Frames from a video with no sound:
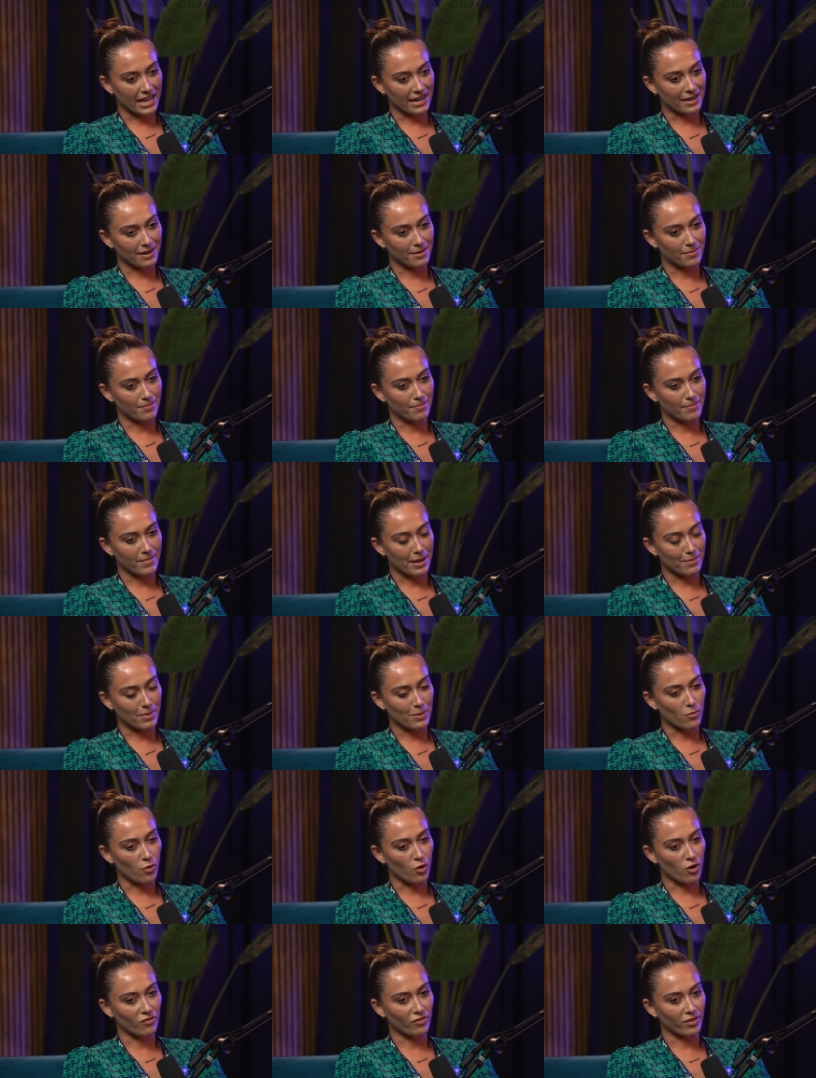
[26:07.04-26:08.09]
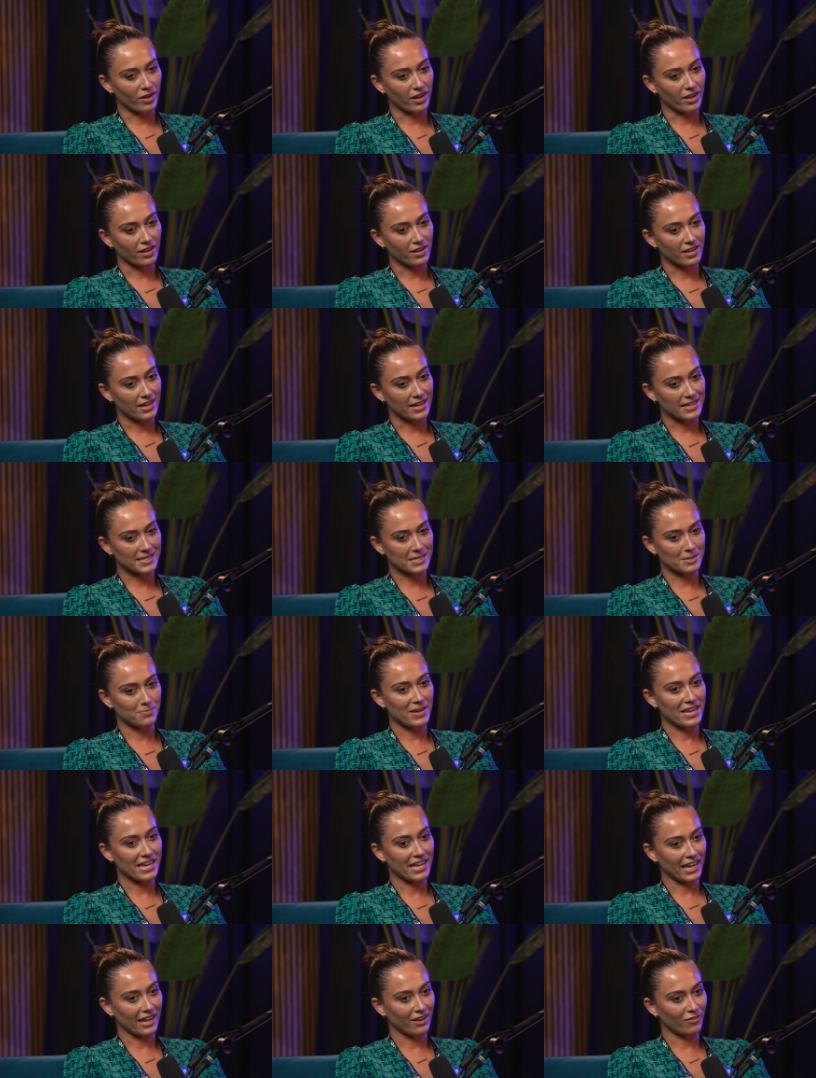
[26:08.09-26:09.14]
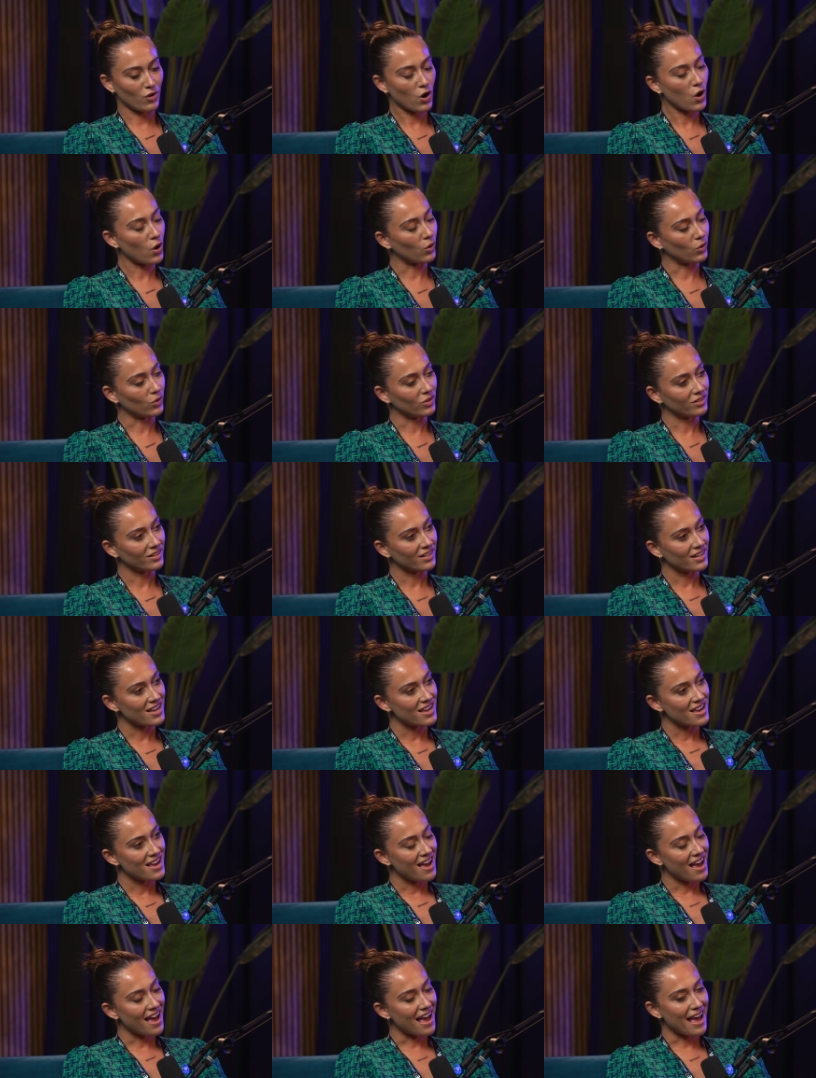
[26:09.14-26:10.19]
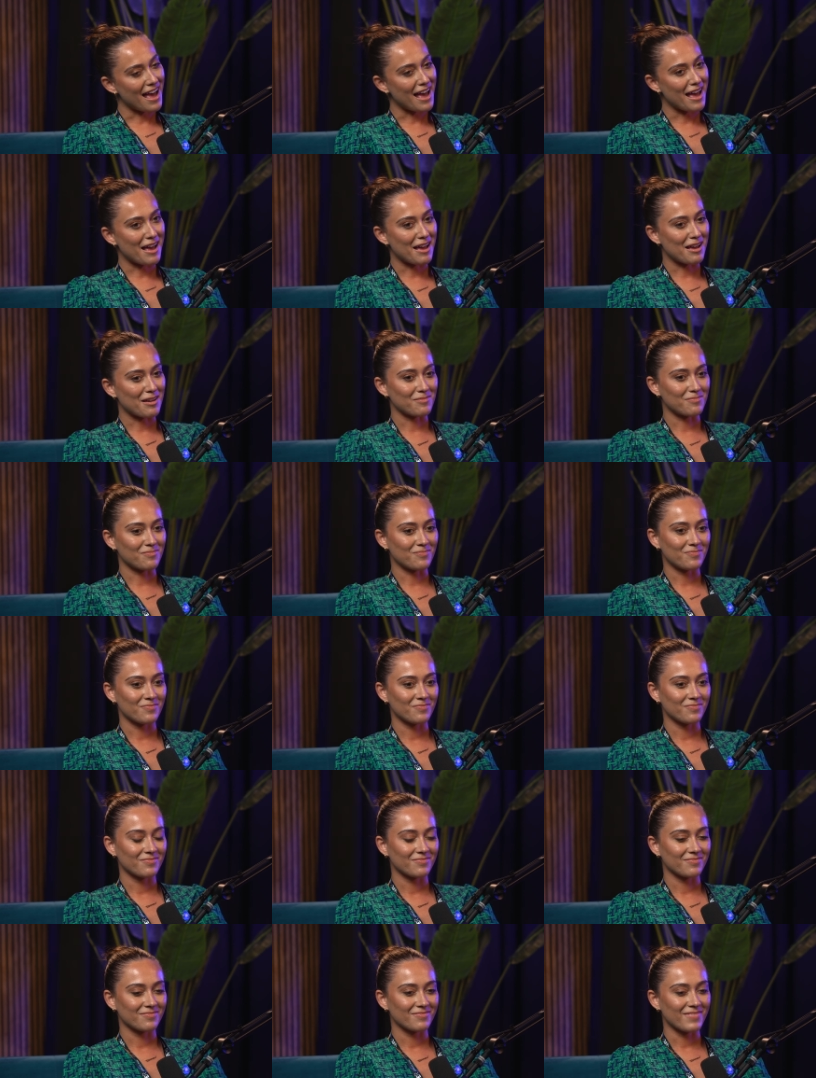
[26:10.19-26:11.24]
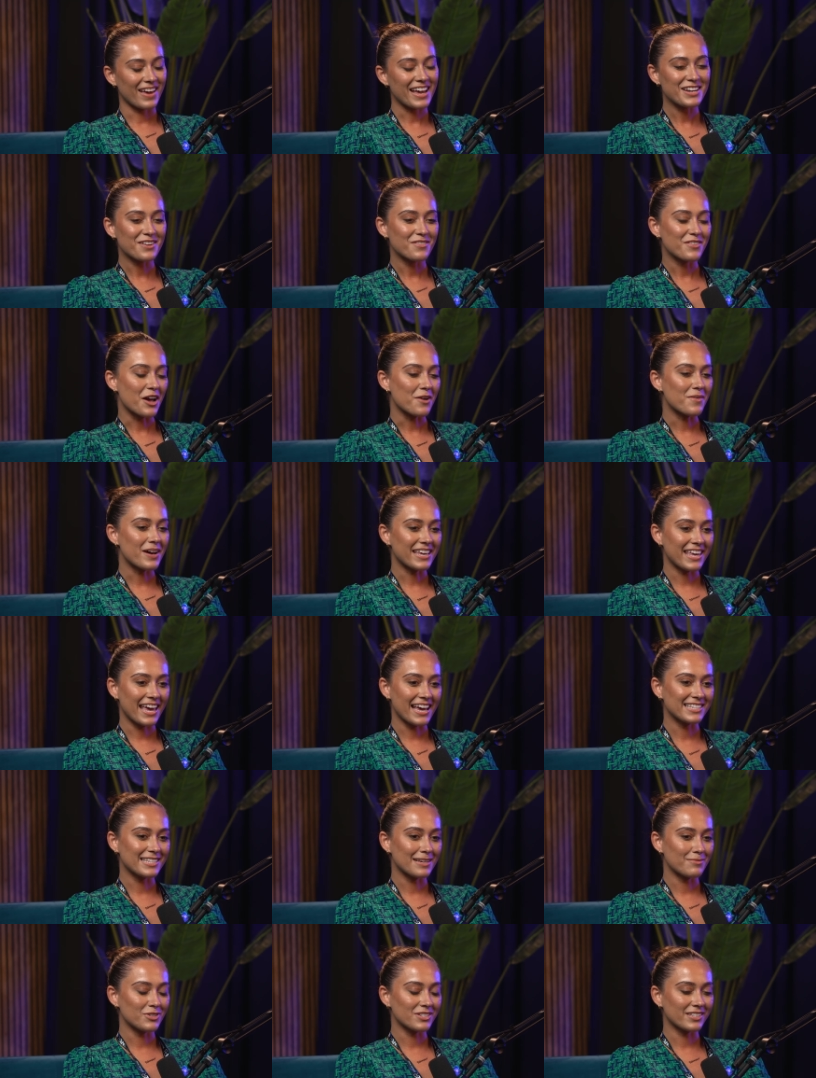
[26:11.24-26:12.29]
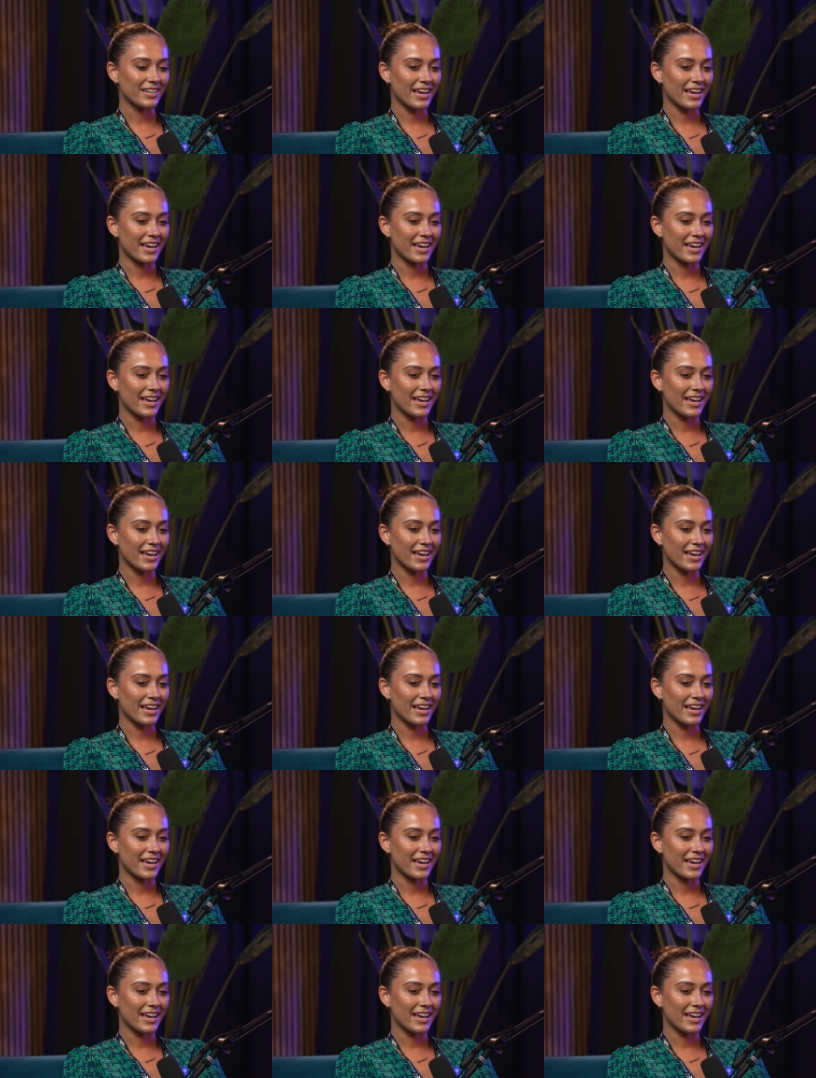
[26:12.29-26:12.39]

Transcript: and a, maybe more of a, a speaking role. Um, I don't know. I guess I'm just